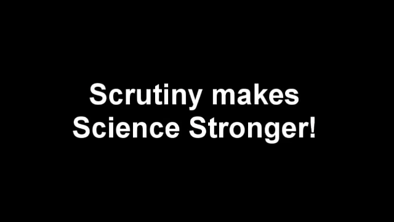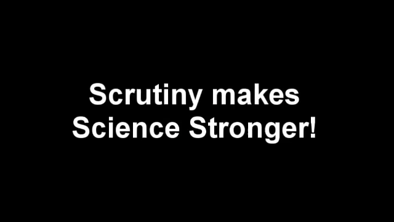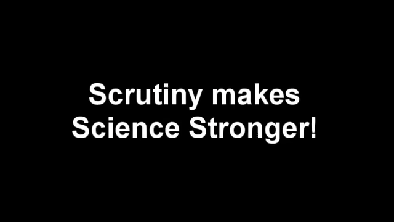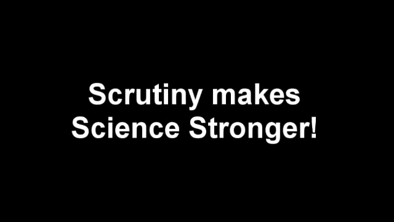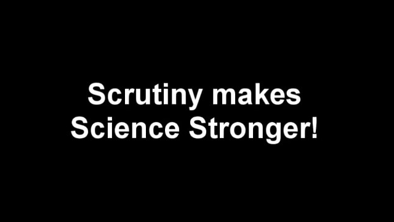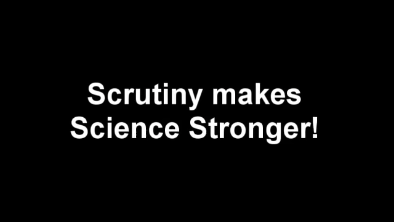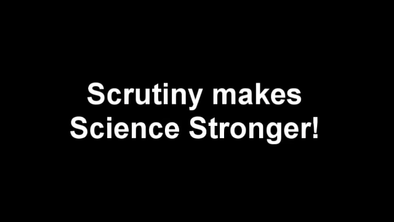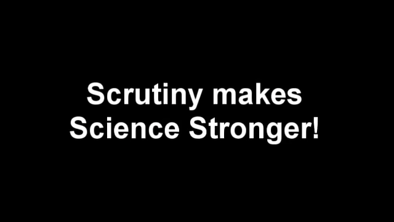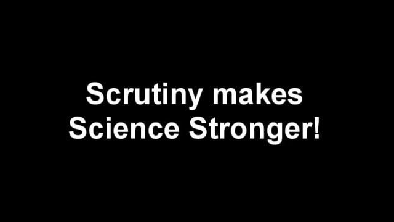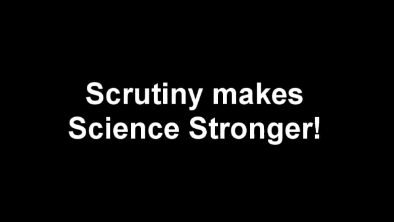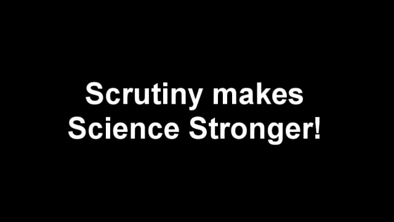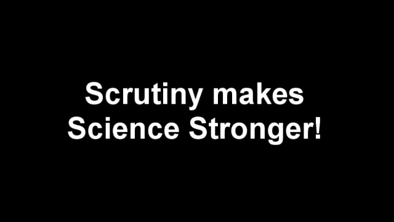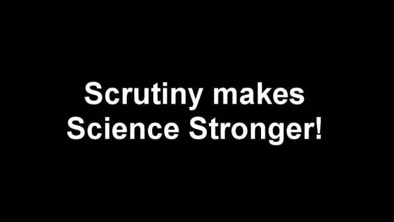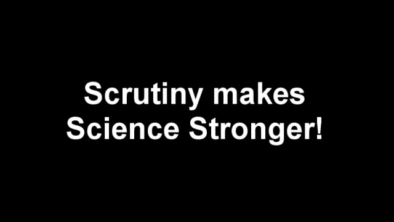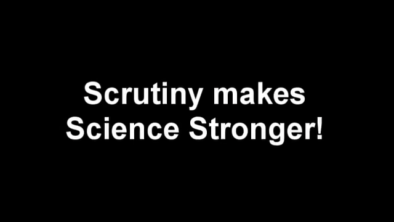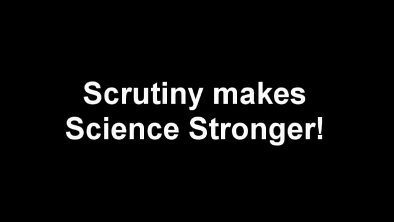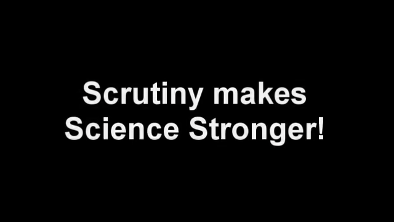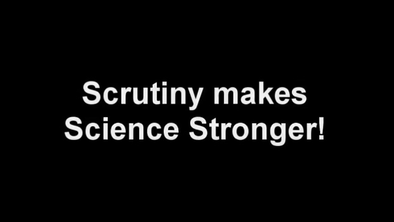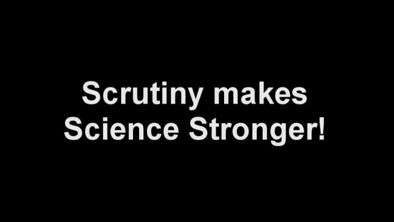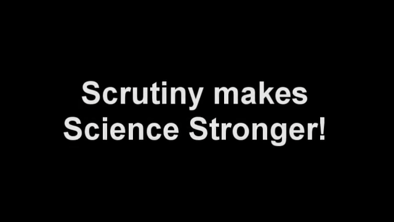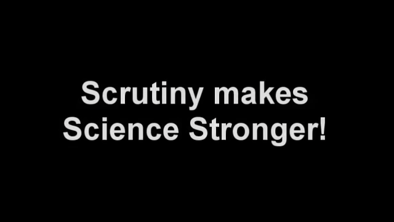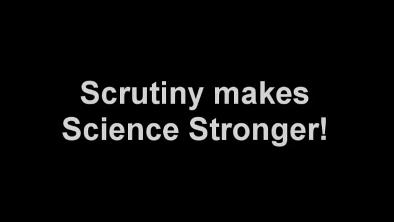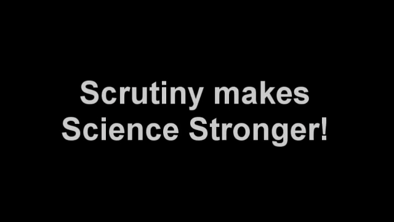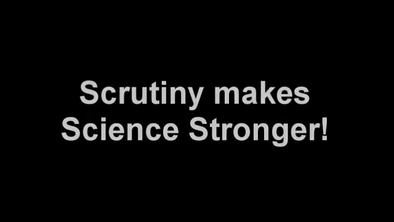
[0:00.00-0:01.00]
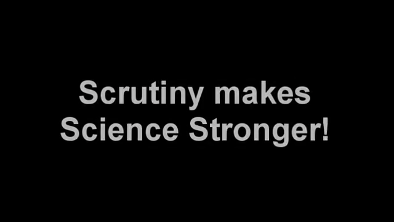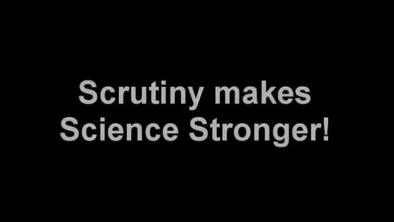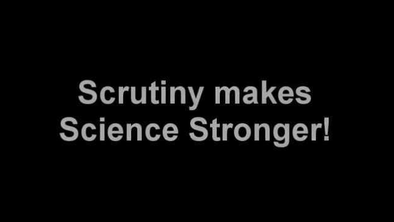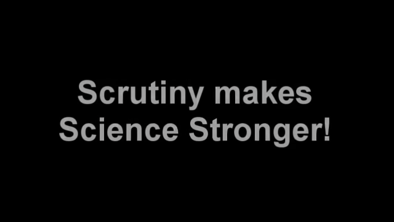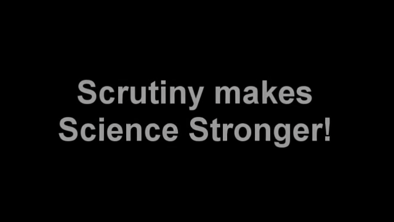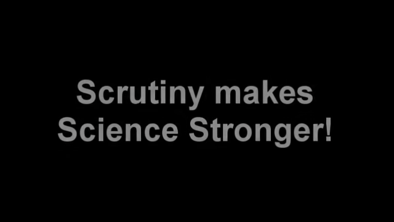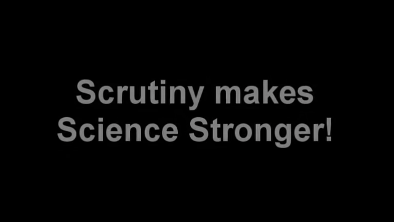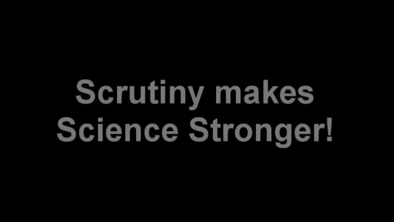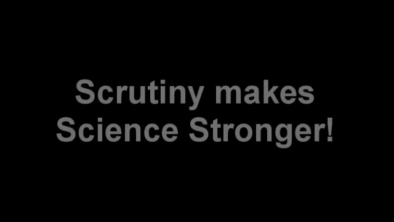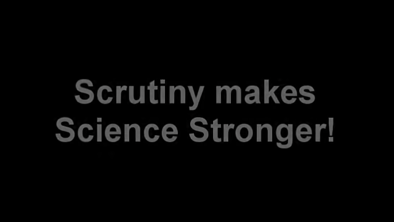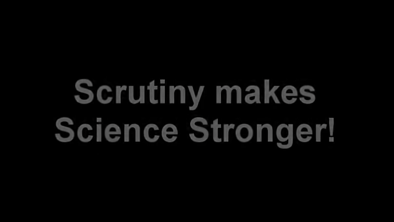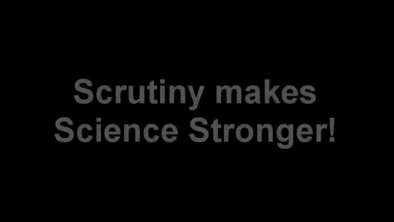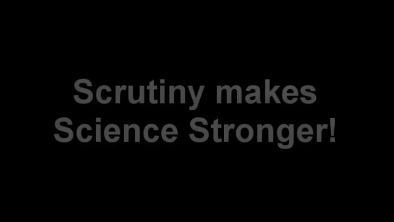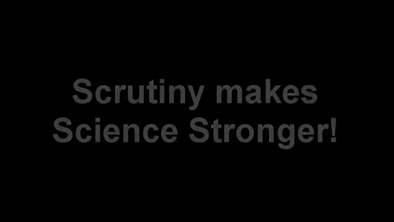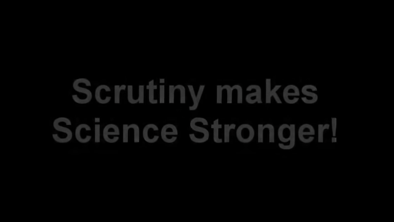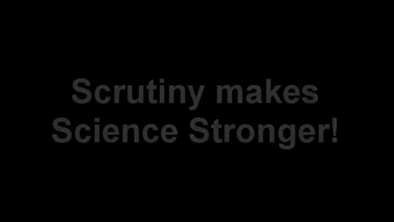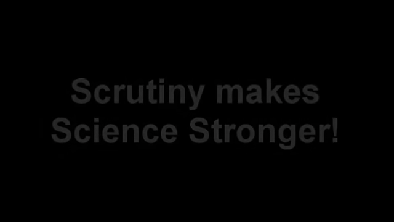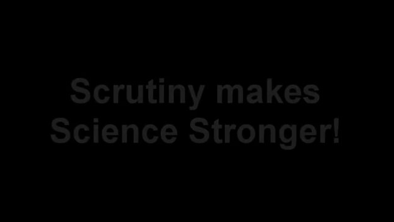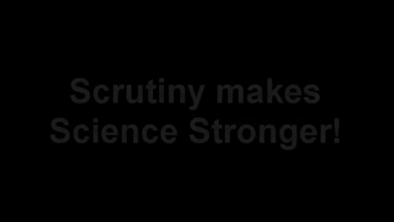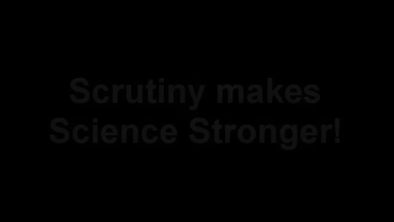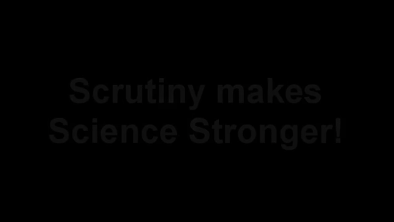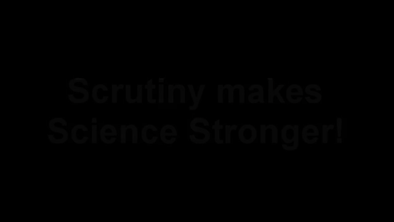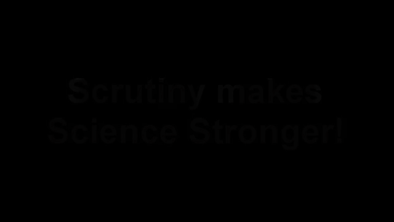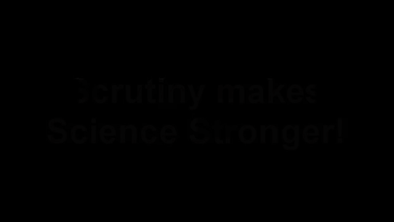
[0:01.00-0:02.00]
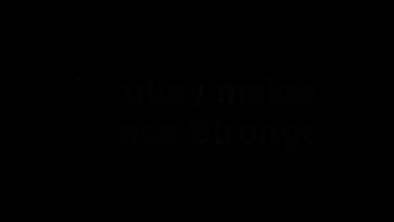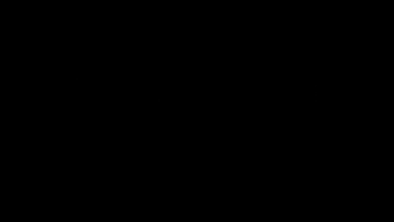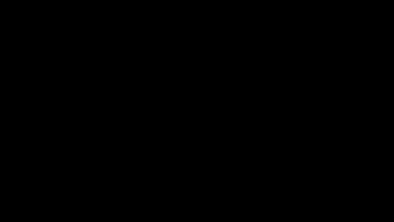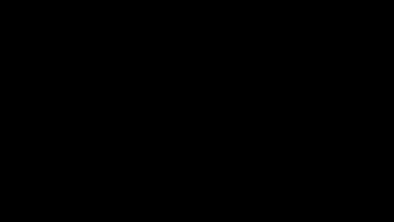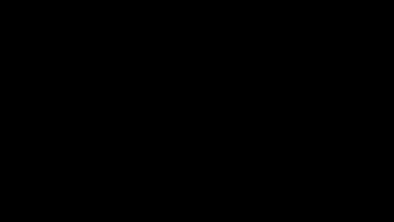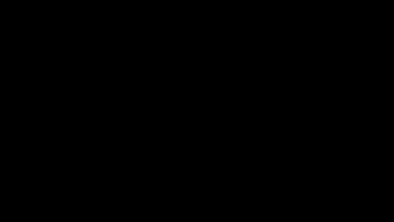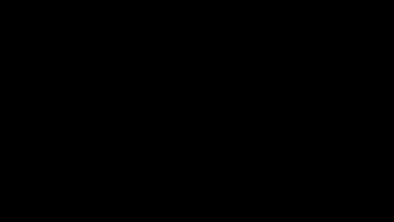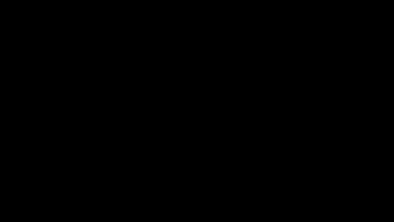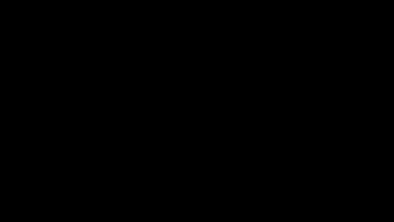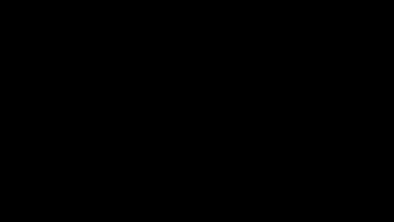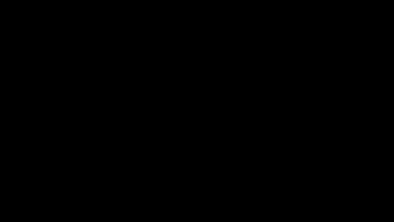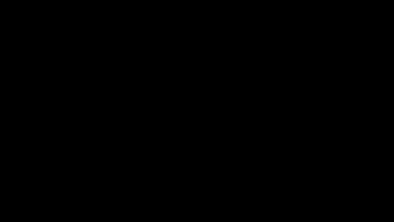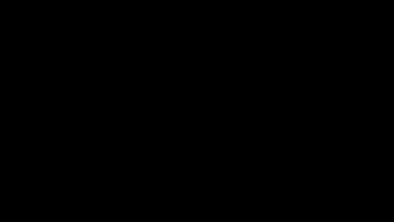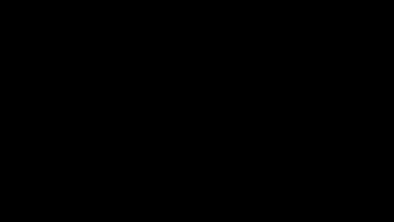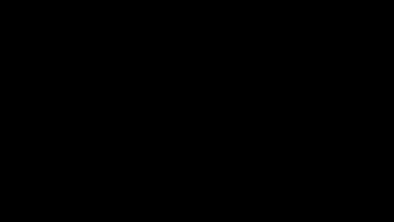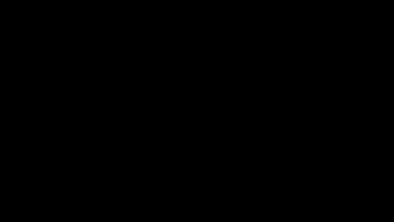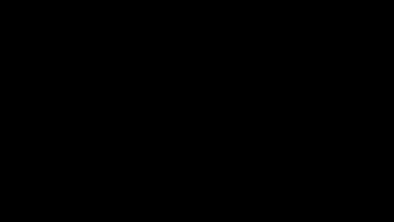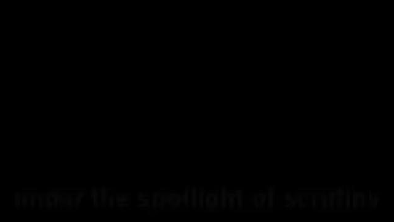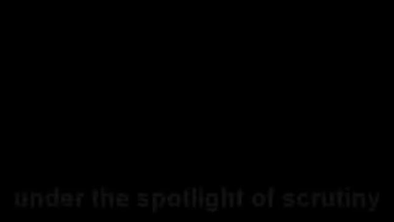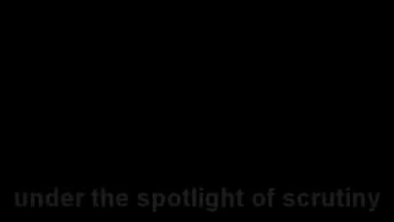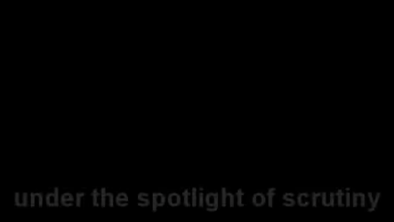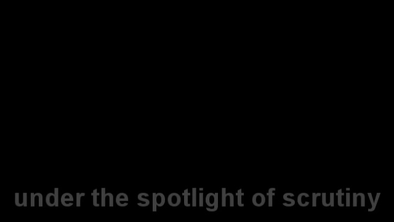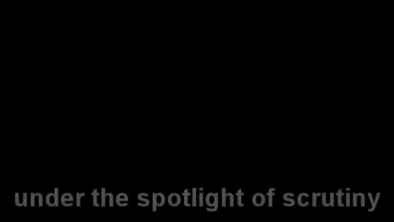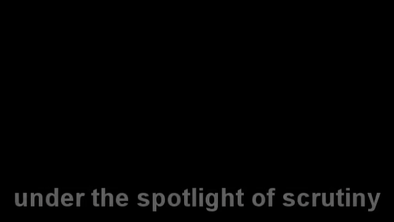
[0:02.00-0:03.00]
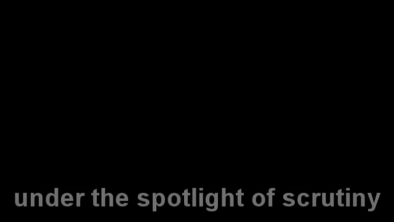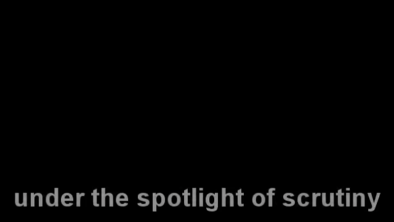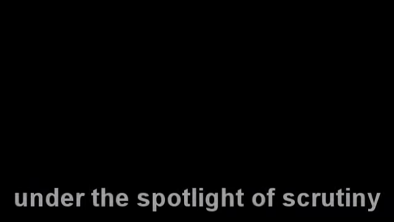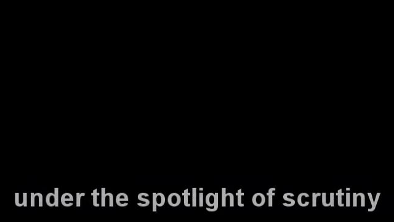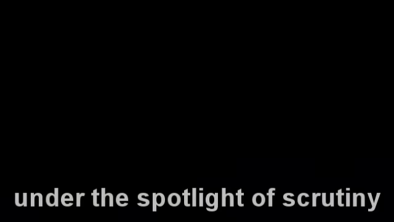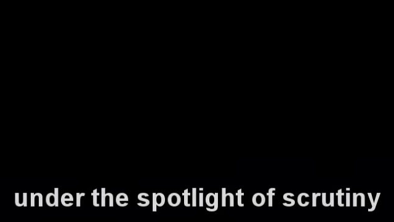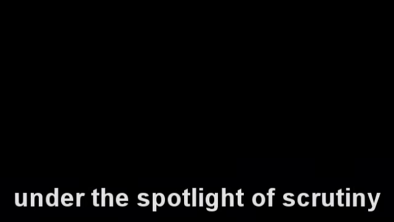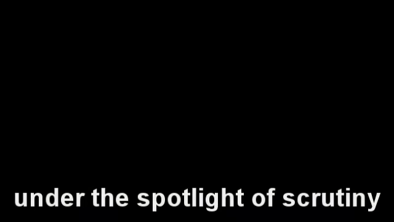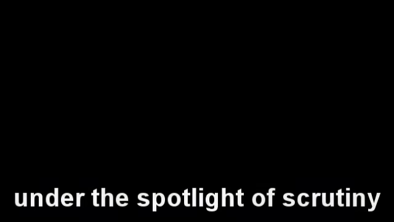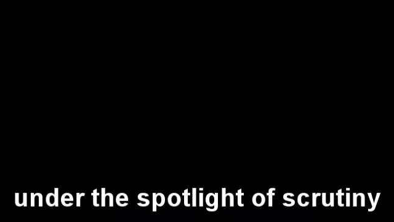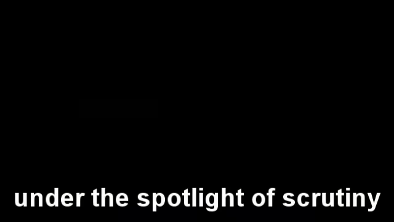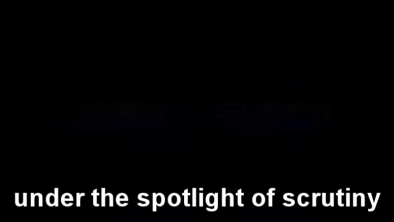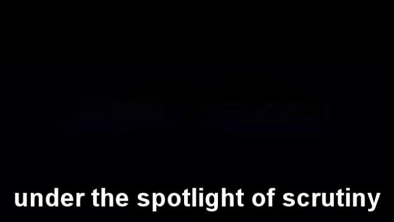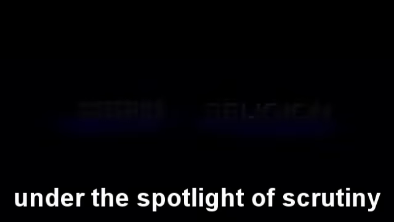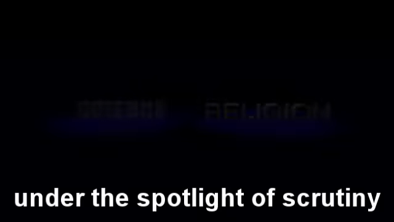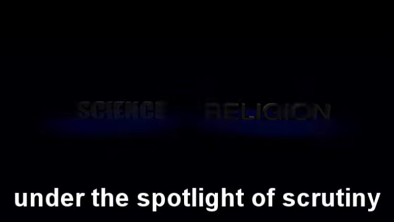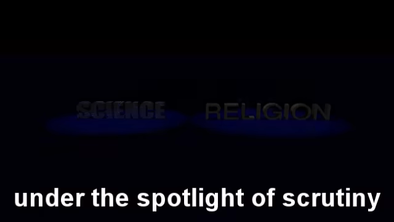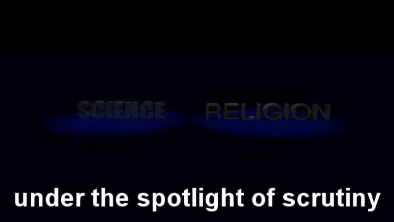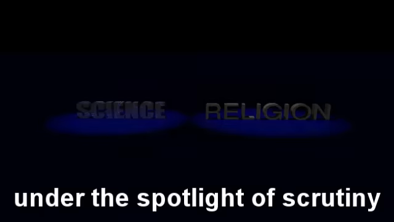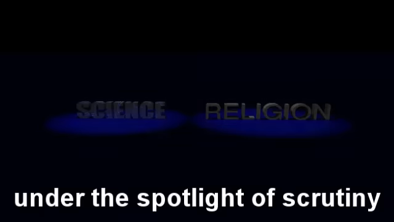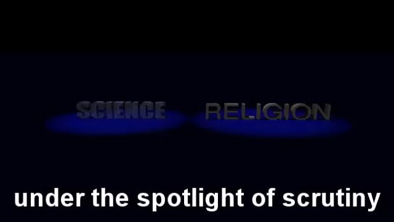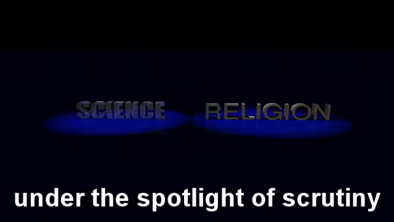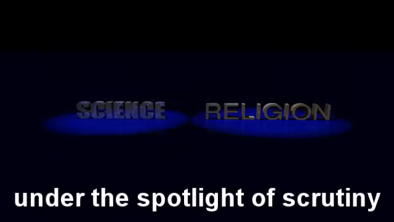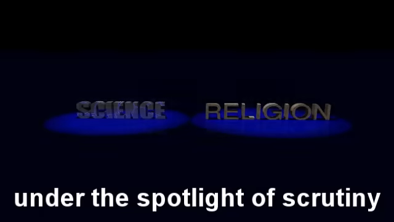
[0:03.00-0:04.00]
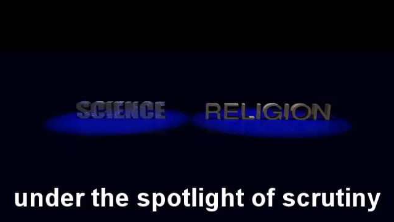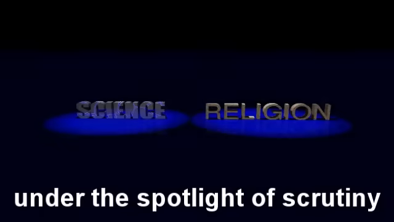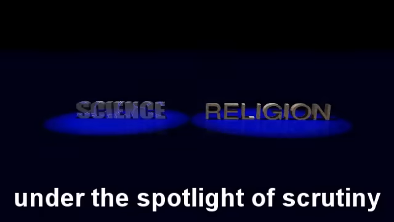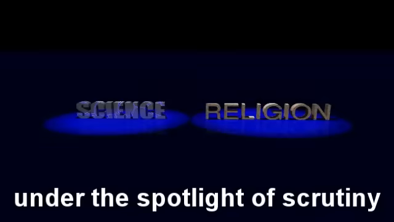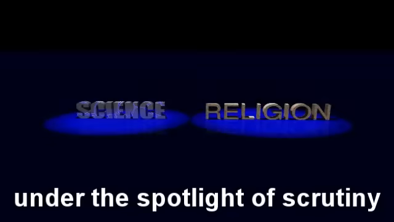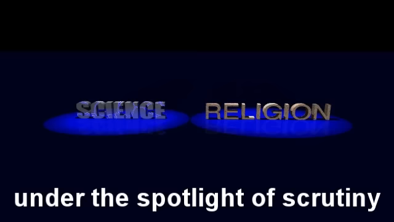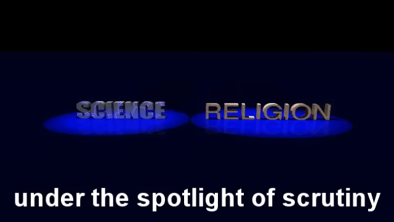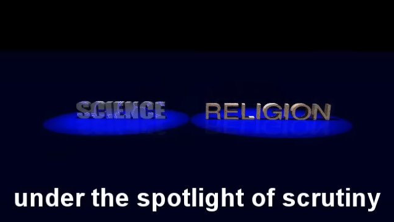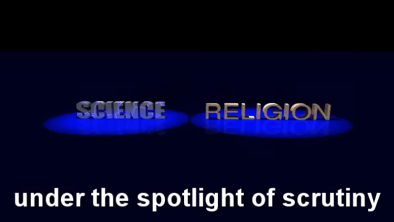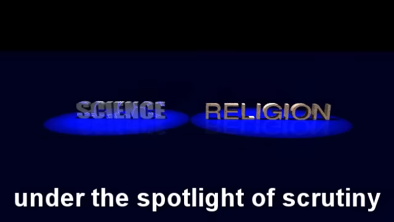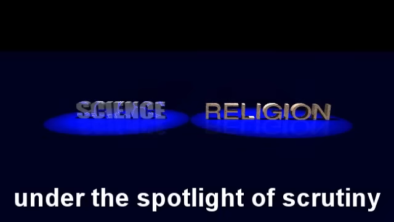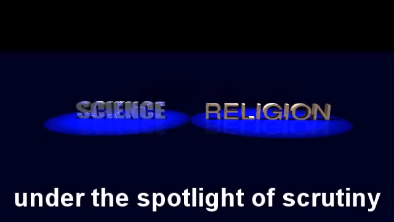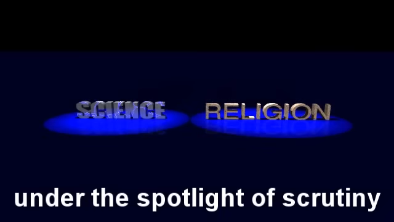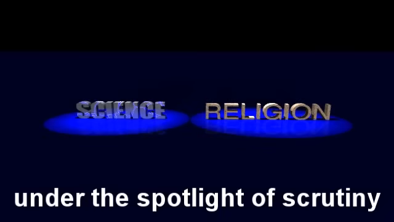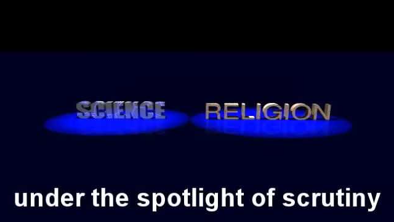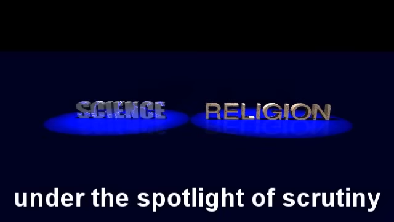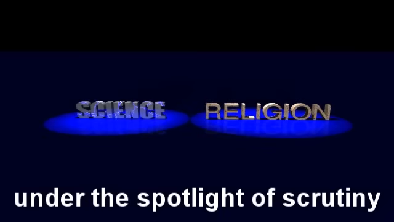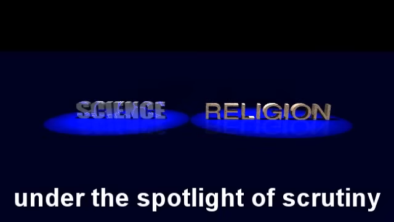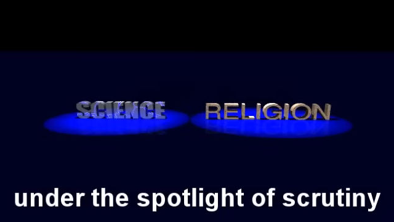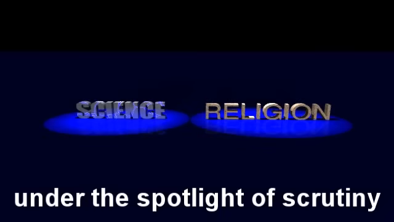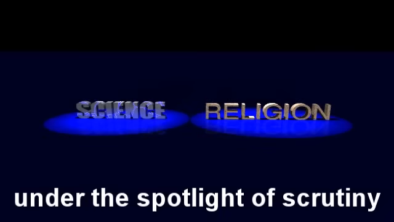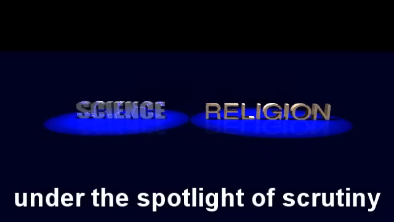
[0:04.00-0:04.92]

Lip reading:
(no speaker visible)